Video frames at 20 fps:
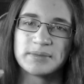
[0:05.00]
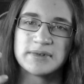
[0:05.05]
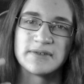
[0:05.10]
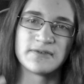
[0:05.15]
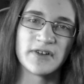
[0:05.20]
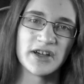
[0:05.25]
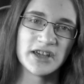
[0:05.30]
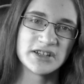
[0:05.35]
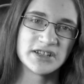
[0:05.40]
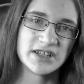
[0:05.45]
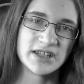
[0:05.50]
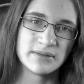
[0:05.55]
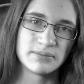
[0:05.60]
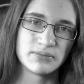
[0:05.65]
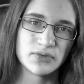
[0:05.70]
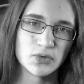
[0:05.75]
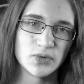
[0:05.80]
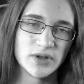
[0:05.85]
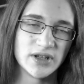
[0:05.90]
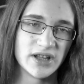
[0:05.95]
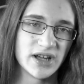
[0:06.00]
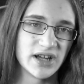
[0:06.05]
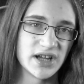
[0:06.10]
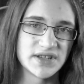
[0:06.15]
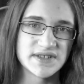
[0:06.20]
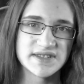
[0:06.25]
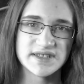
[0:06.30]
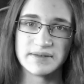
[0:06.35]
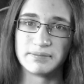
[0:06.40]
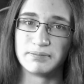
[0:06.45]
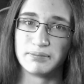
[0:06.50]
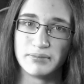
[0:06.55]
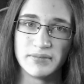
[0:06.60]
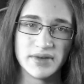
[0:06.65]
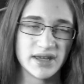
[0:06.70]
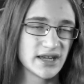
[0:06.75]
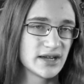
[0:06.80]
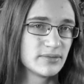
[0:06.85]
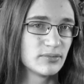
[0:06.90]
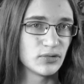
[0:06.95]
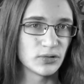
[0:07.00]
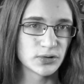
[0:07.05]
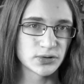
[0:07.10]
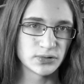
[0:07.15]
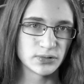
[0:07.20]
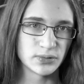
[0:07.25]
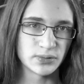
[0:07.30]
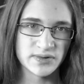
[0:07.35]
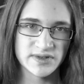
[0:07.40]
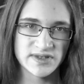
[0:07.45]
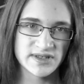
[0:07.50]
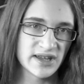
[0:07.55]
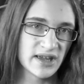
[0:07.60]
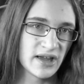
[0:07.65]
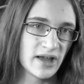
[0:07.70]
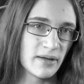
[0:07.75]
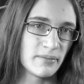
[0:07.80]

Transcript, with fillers: up the fighting between us mere mortals